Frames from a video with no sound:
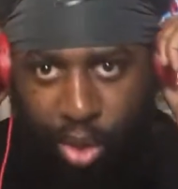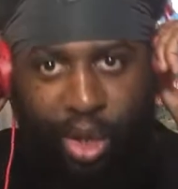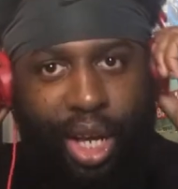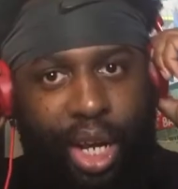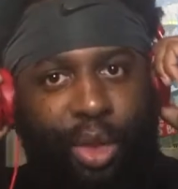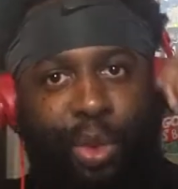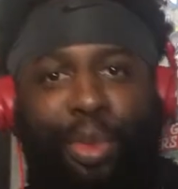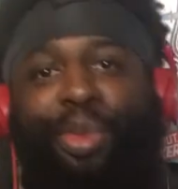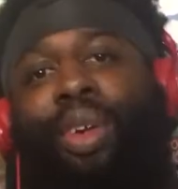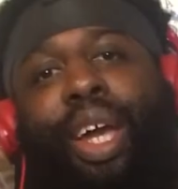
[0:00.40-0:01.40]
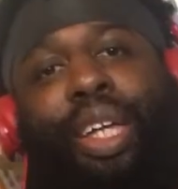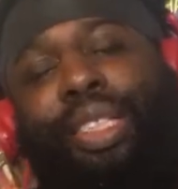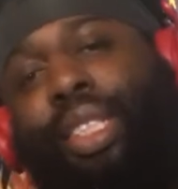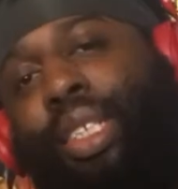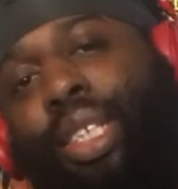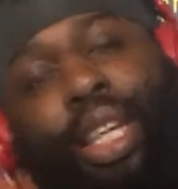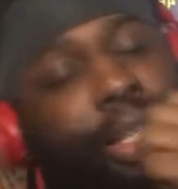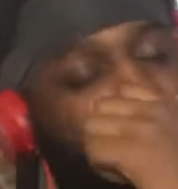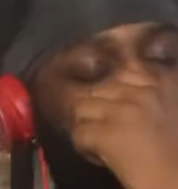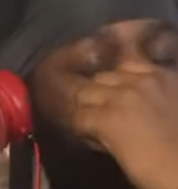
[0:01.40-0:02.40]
you got it with you guys to China.